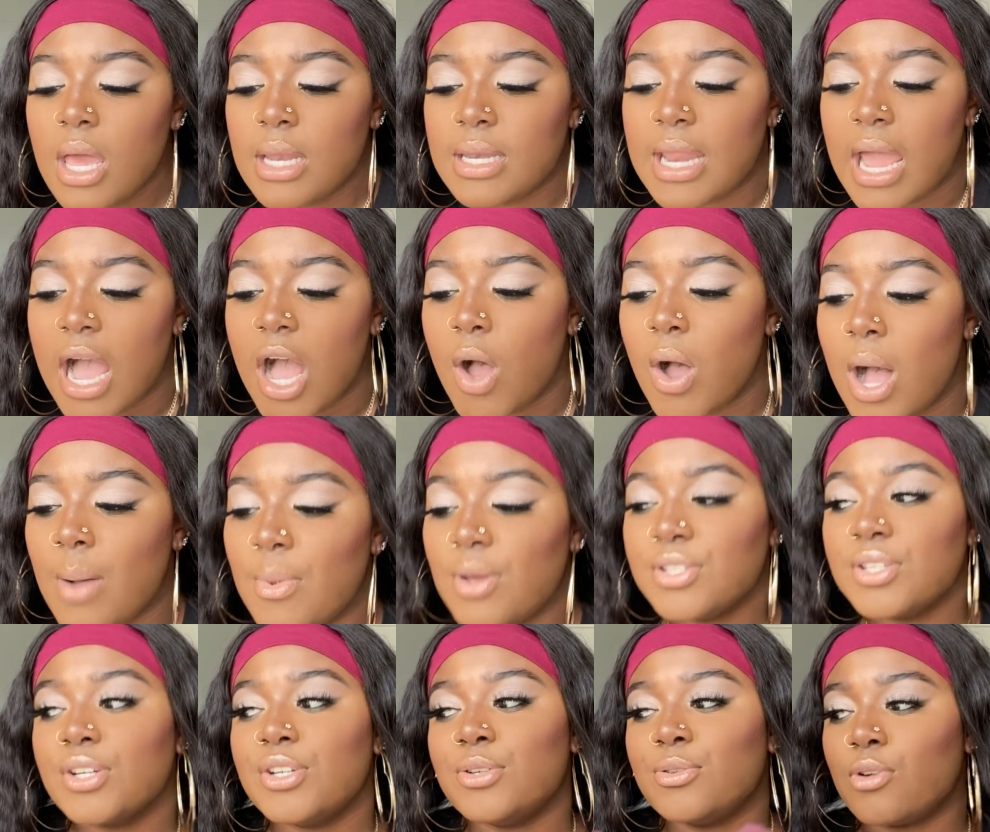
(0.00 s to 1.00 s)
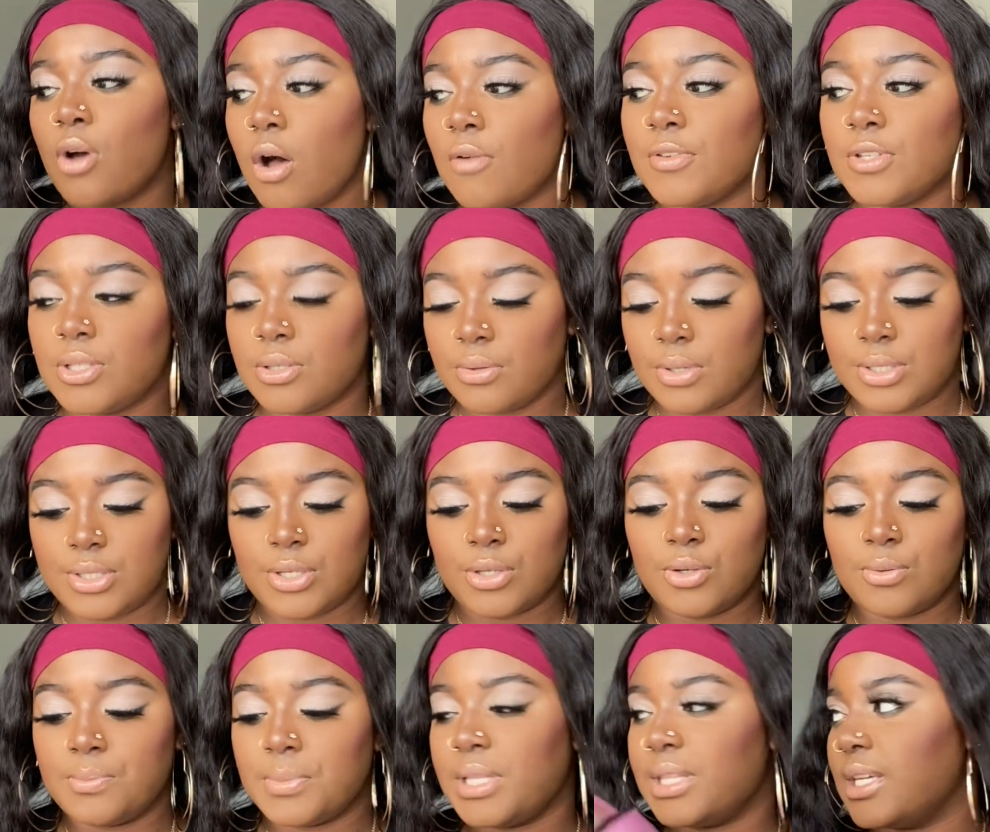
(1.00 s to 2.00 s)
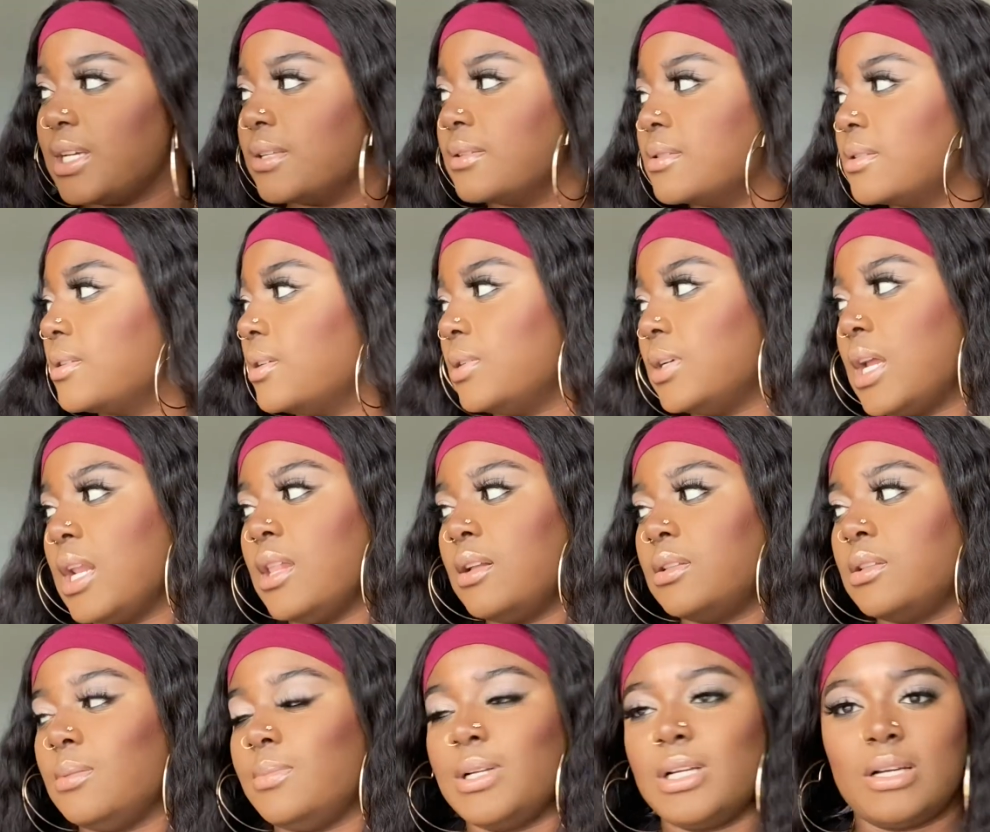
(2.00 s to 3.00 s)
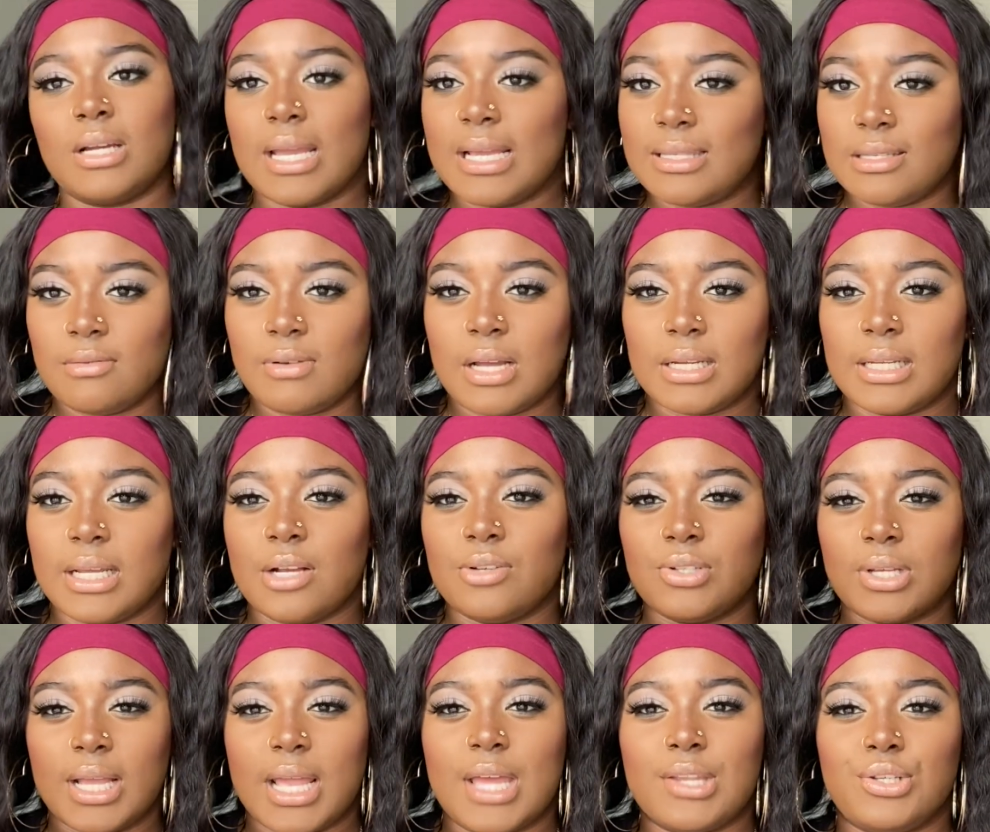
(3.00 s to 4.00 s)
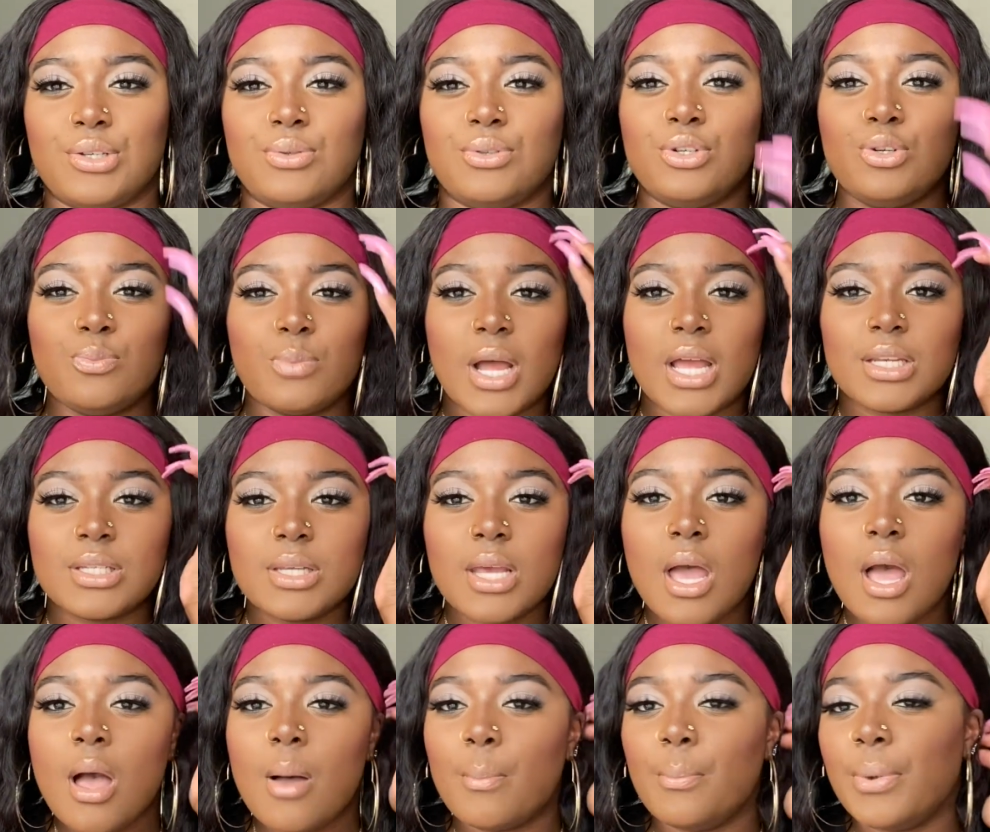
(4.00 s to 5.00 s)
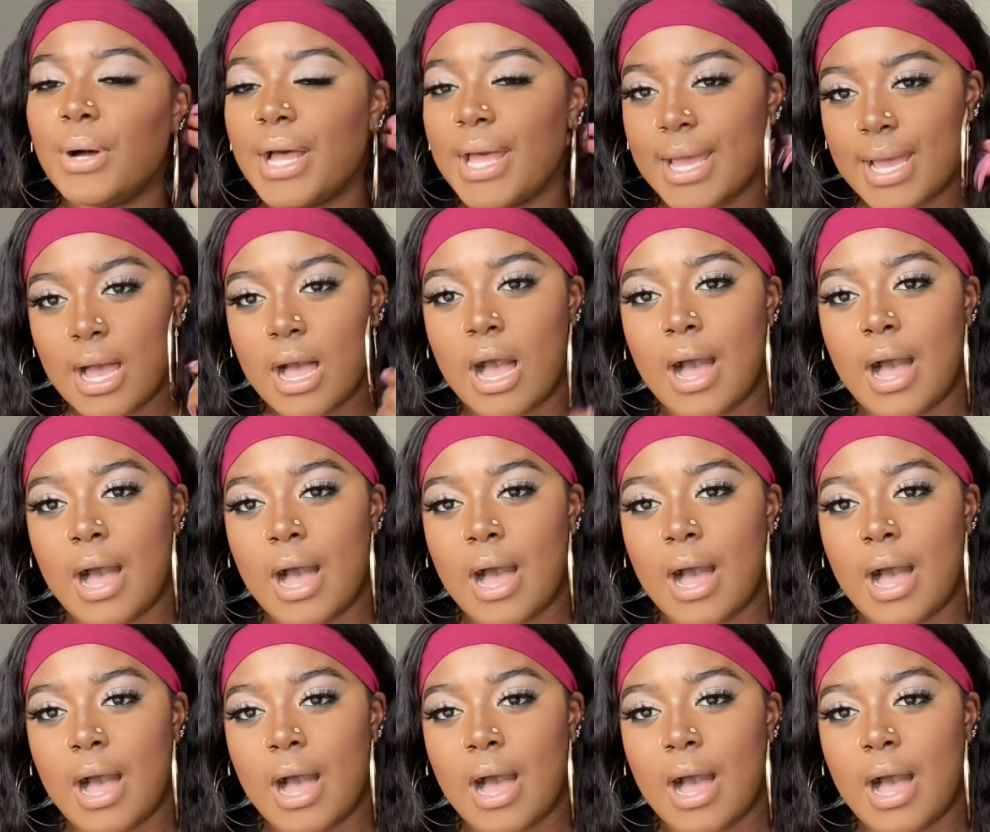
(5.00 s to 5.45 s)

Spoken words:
Now, I'm also going to do an office tour soon, but things still kind of like a little bit crazy around here, so I can't do too much. But